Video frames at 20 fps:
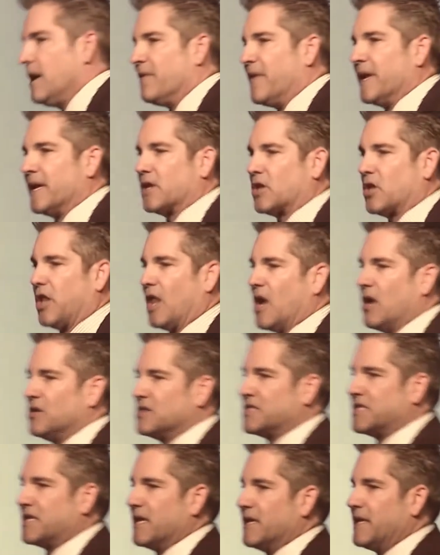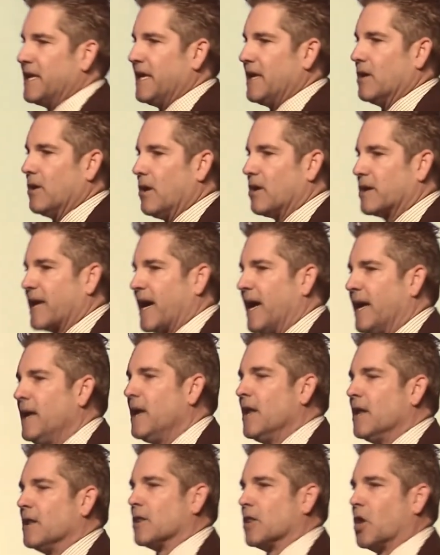then close the deal, okay?
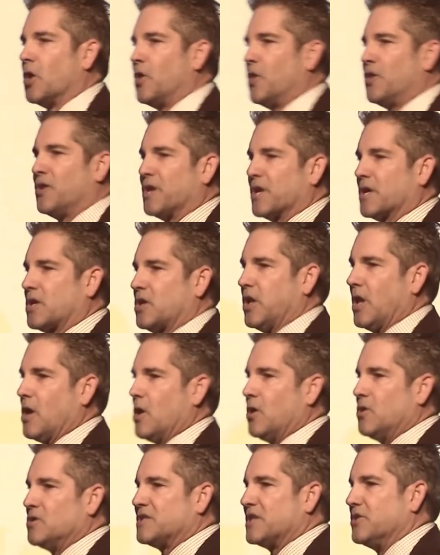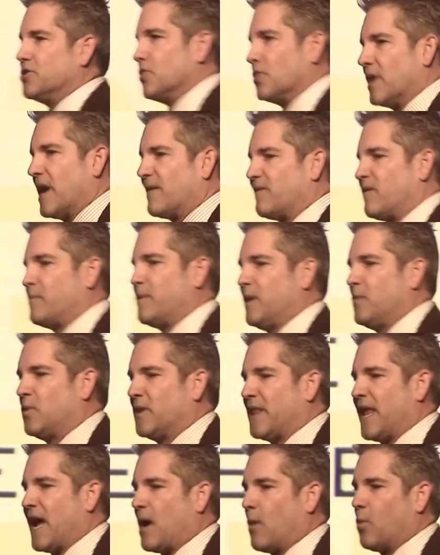Learn to close, and you'll never be
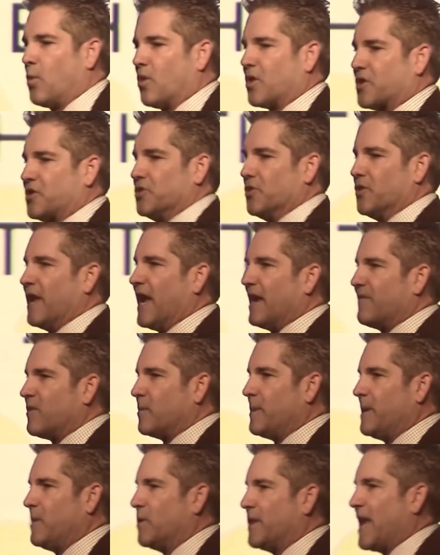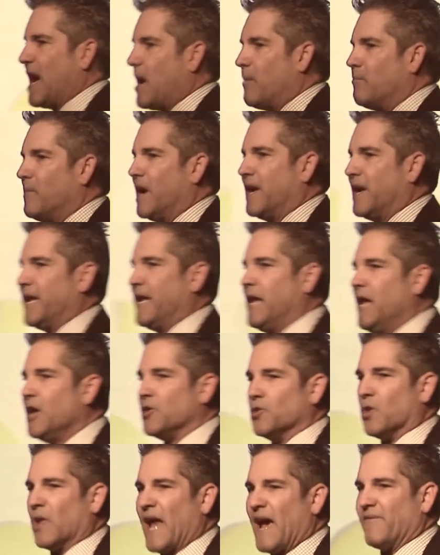without work. You'll never be without money.
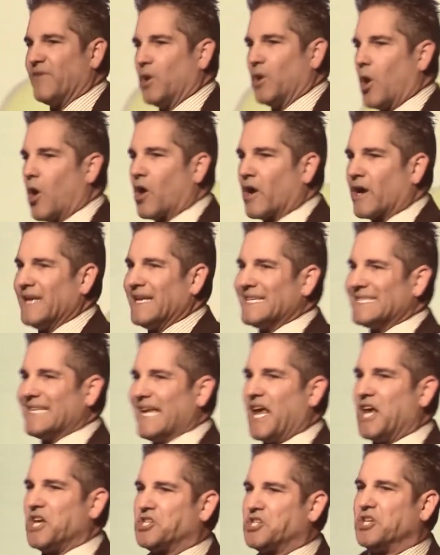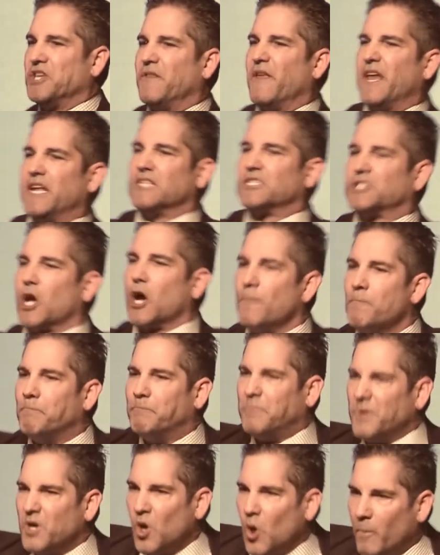You'll have an organization that is
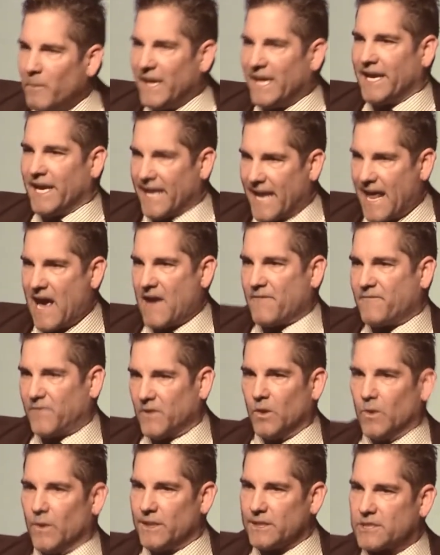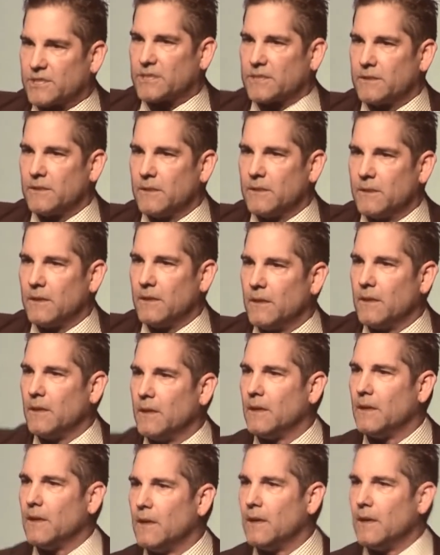booming in affluence.
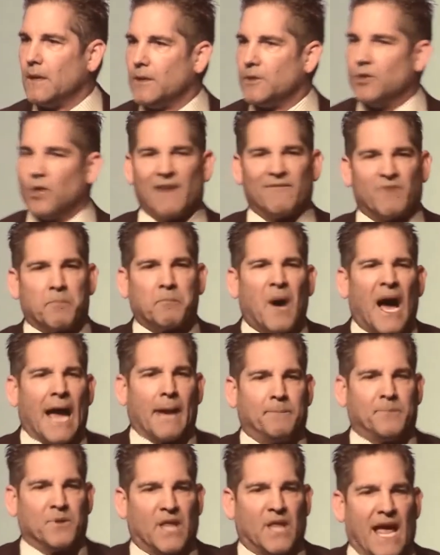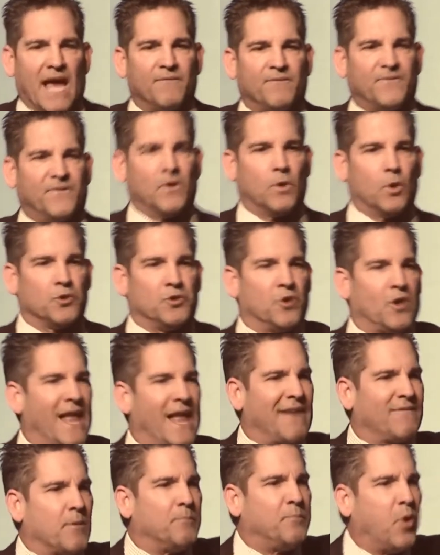You'll have a pipeline full. You'll
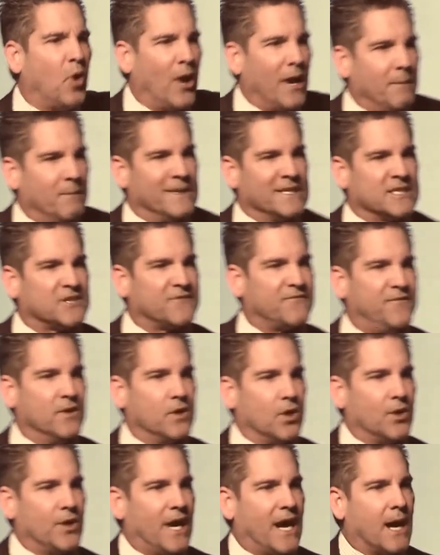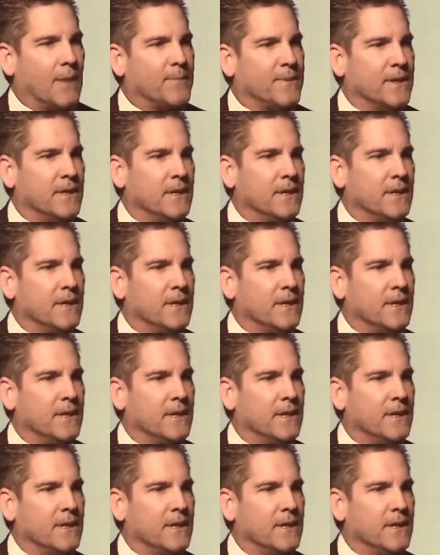have appointments filled up